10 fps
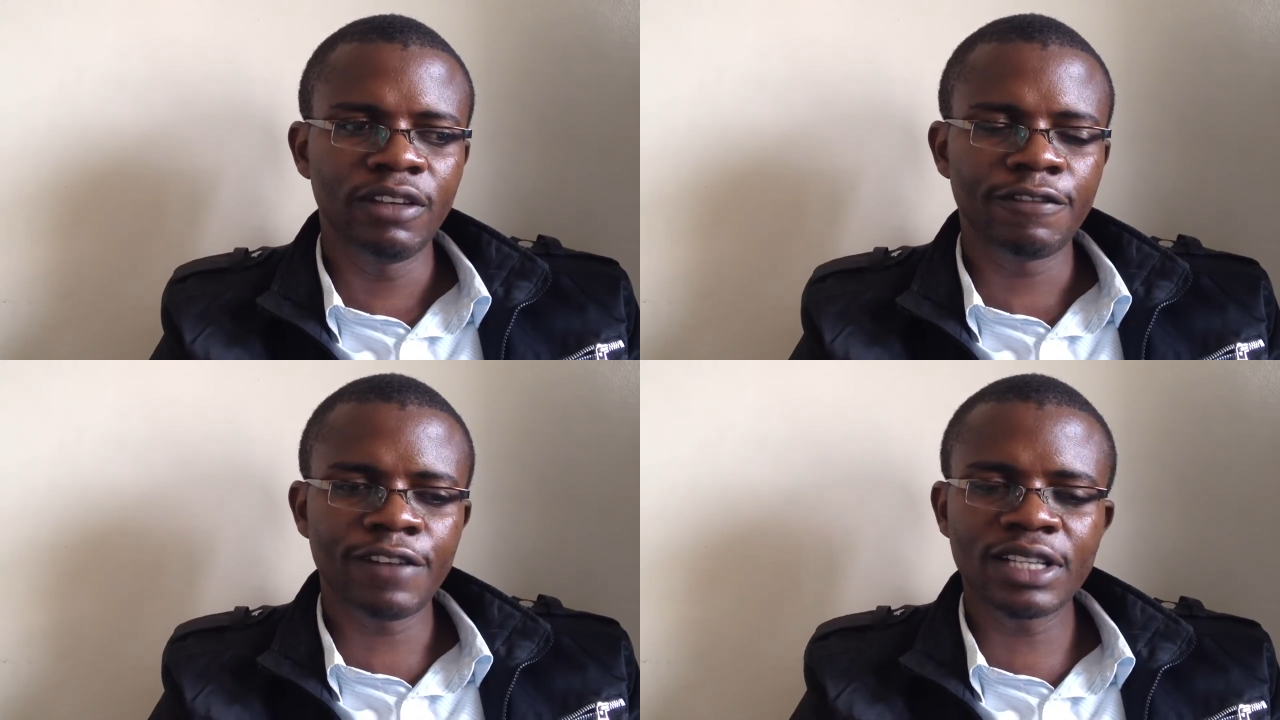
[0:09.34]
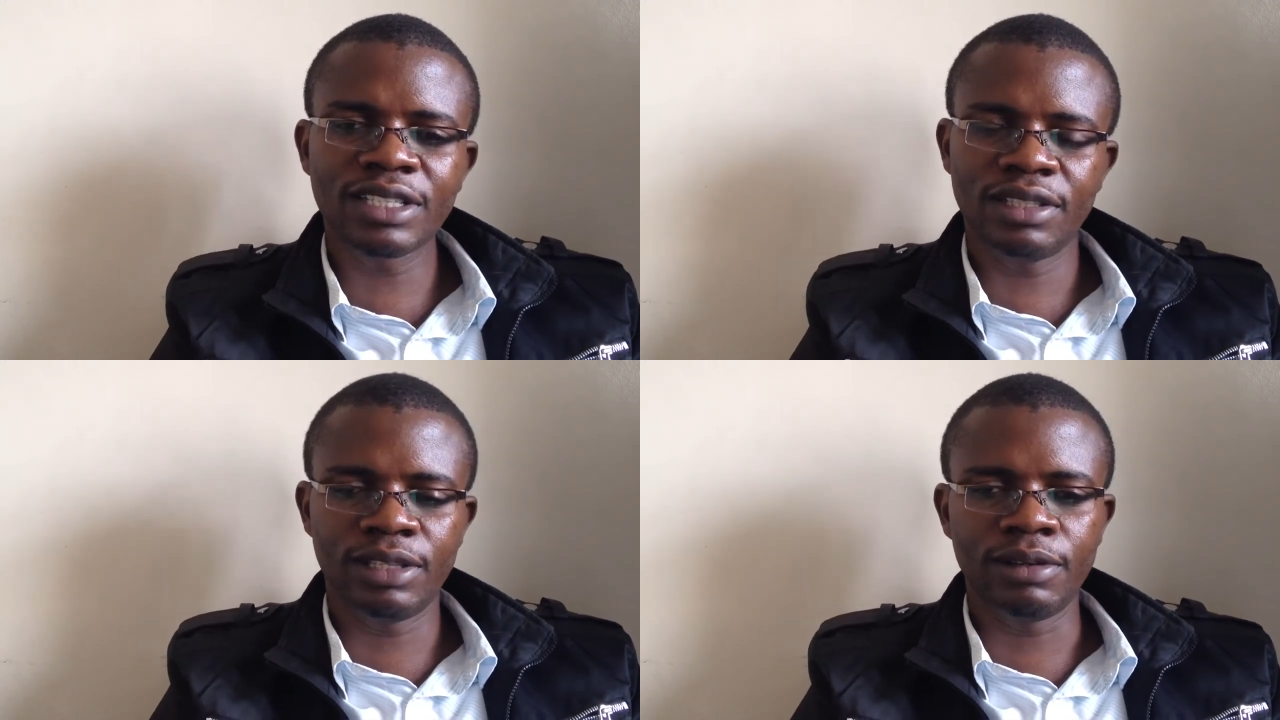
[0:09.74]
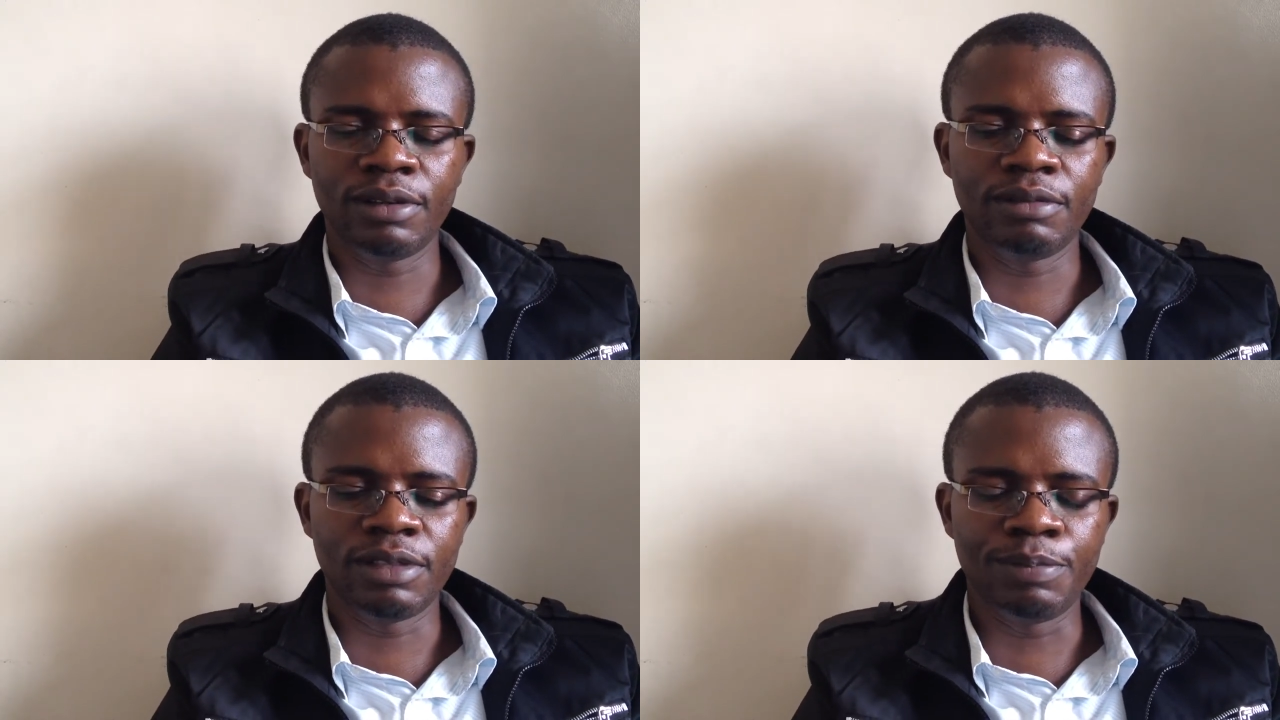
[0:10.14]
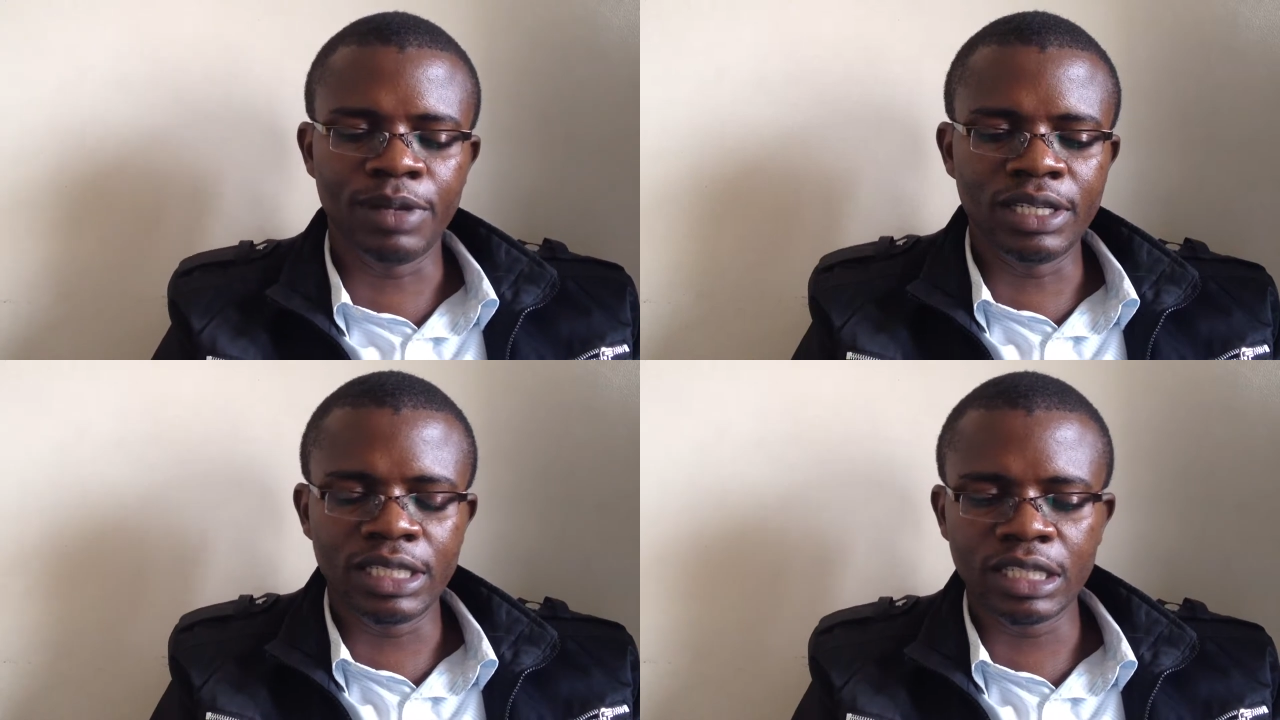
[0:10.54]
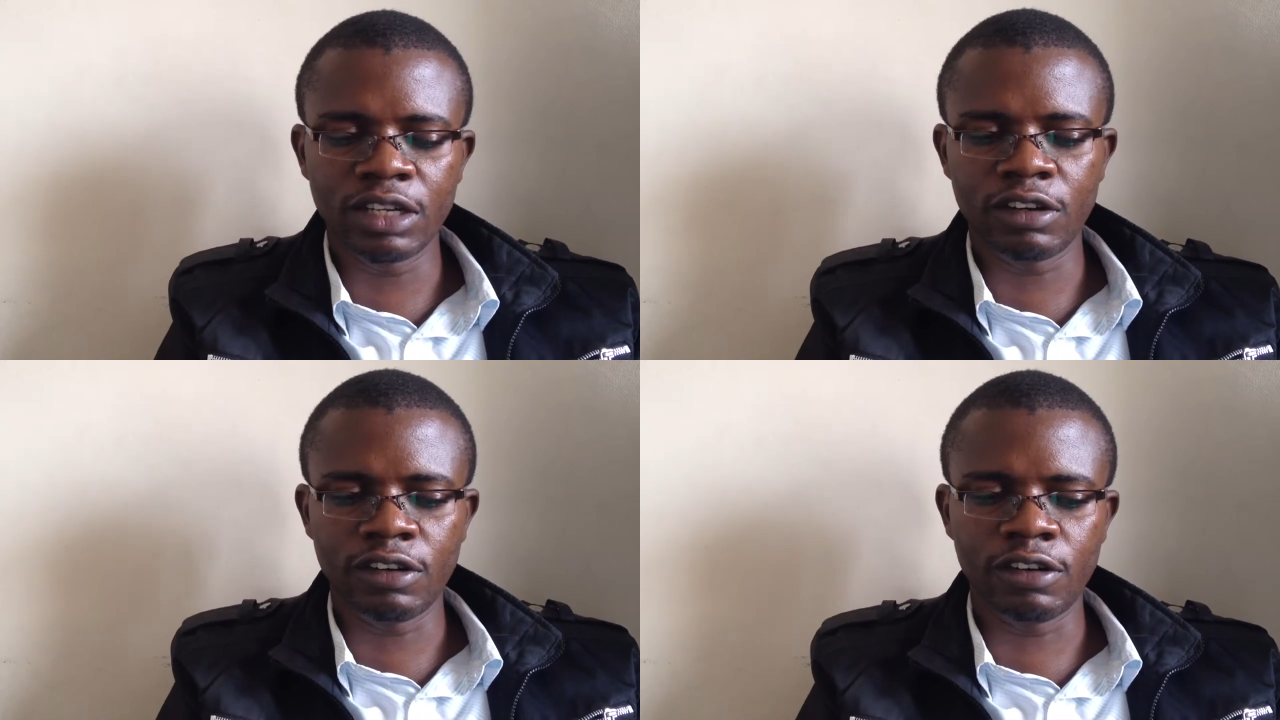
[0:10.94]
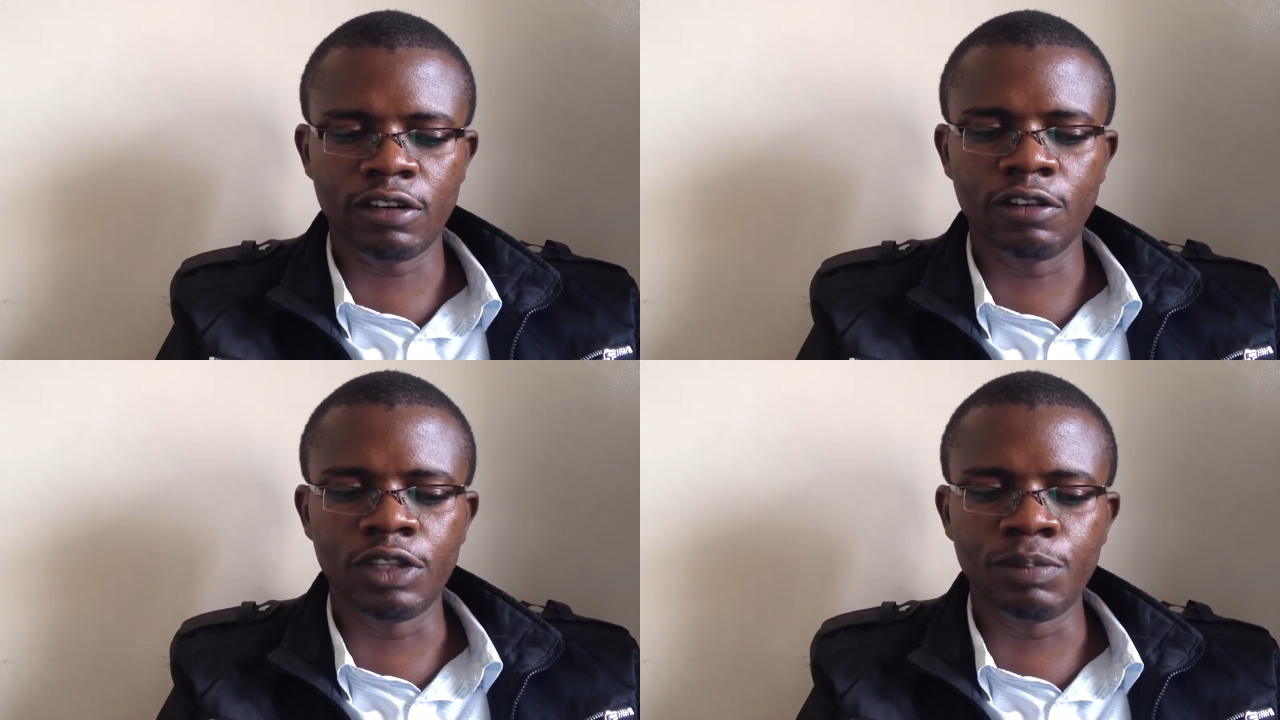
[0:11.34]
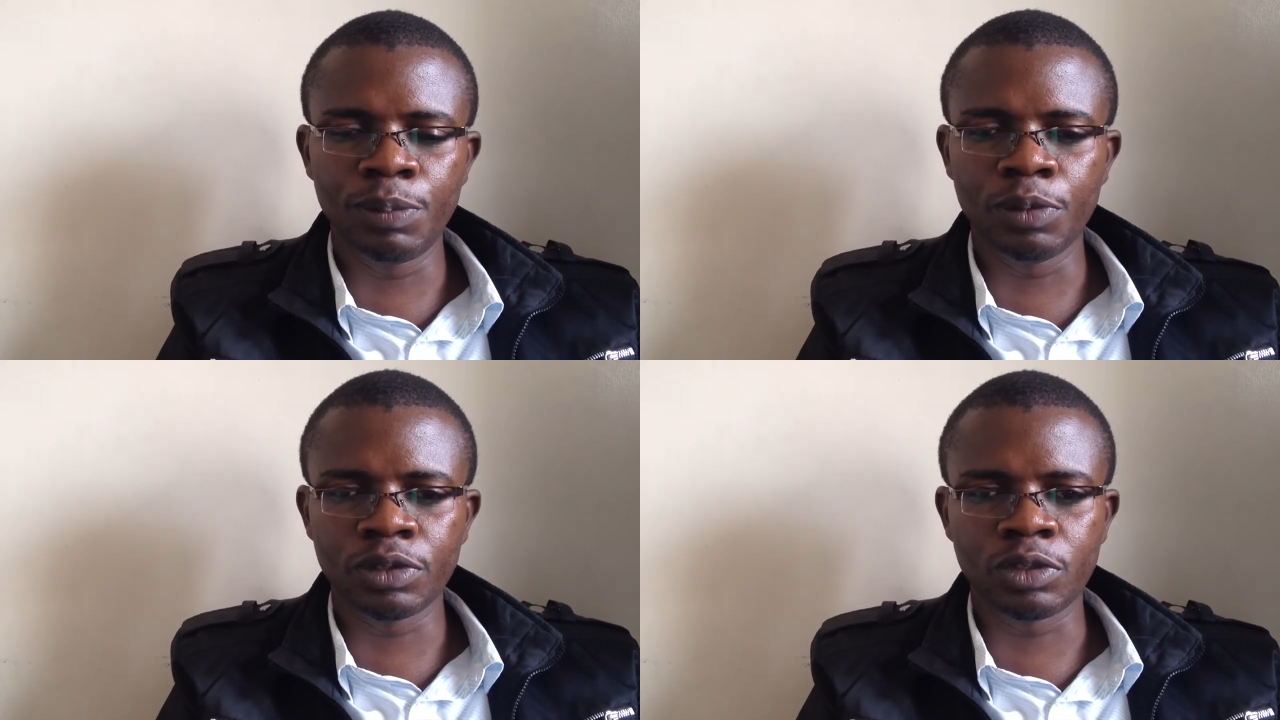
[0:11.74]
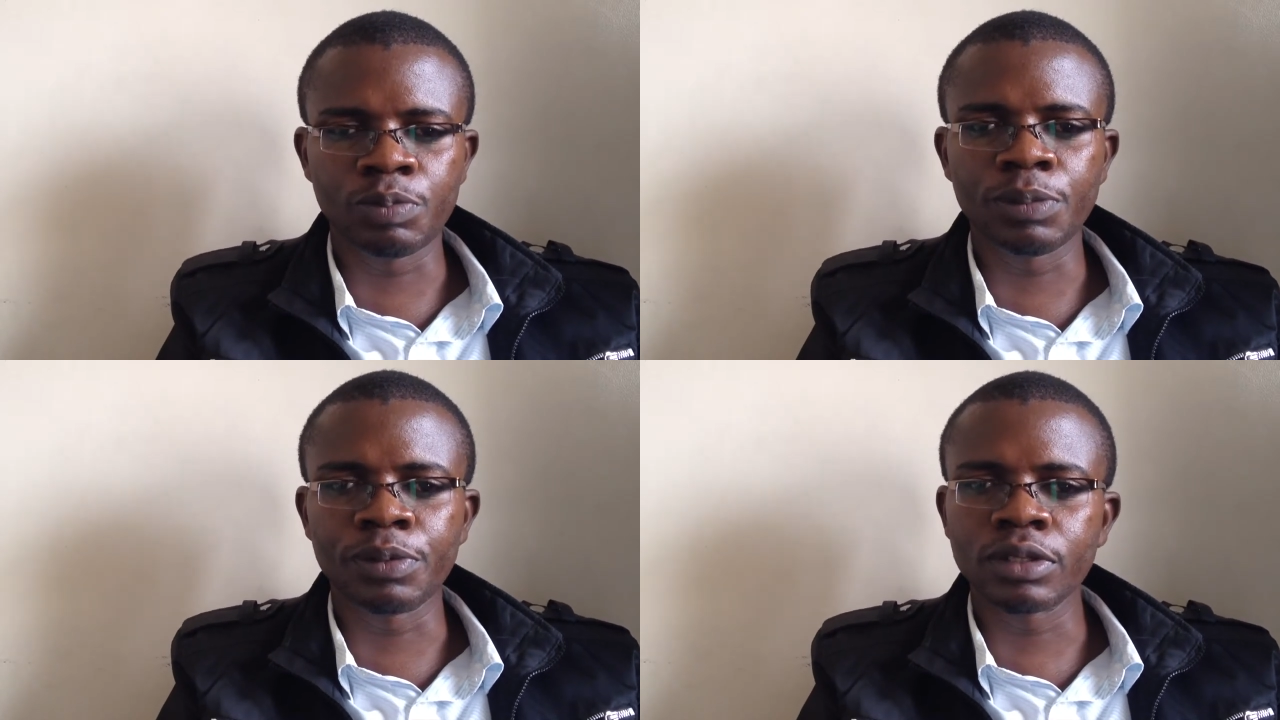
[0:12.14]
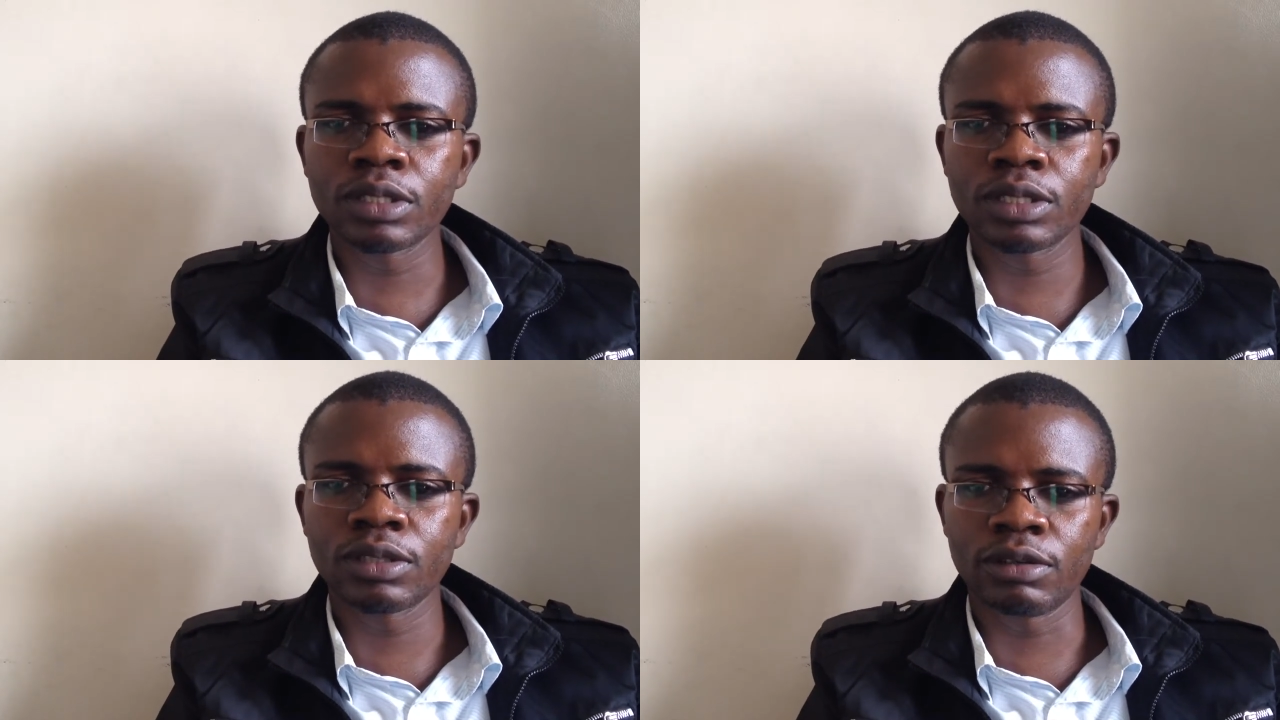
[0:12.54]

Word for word: First, the, the building of the People's to People's